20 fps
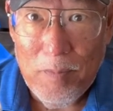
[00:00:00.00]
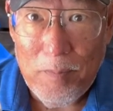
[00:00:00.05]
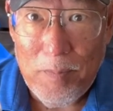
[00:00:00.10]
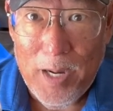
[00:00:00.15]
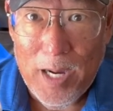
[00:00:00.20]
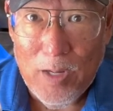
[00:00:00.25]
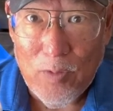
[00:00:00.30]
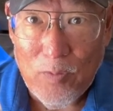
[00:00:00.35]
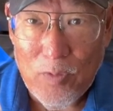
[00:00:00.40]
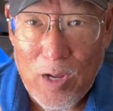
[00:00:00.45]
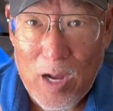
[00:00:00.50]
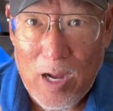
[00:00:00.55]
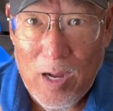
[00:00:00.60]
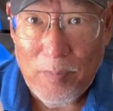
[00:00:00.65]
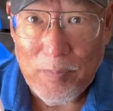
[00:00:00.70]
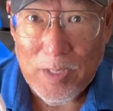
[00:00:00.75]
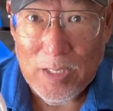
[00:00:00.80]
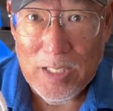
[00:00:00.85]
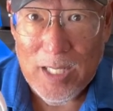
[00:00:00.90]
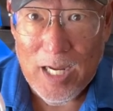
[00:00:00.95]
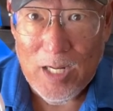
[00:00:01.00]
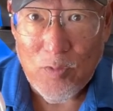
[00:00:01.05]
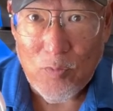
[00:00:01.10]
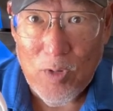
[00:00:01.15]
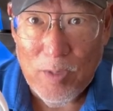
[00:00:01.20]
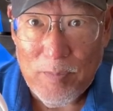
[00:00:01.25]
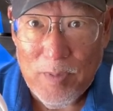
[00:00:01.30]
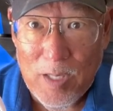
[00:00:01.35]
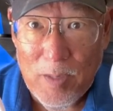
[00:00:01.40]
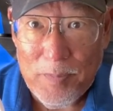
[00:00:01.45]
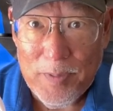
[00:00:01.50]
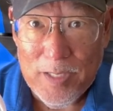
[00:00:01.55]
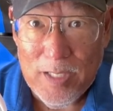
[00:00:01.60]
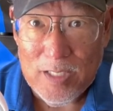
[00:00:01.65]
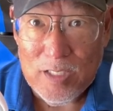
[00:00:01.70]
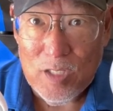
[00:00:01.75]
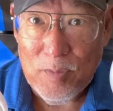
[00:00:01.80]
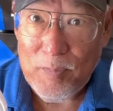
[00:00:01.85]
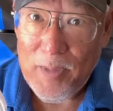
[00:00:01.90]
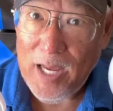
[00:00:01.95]
by the line rubbing up
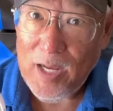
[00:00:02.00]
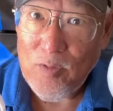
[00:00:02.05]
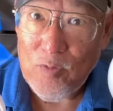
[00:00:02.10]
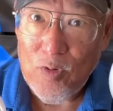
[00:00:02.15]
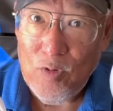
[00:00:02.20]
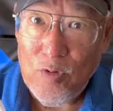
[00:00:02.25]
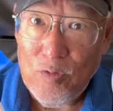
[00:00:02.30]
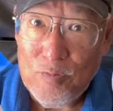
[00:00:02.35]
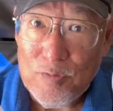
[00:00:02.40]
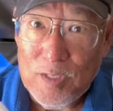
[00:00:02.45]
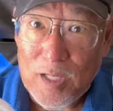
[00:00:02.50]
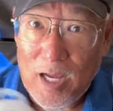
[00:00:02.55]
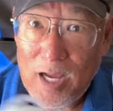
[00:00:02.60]
against the mangroves.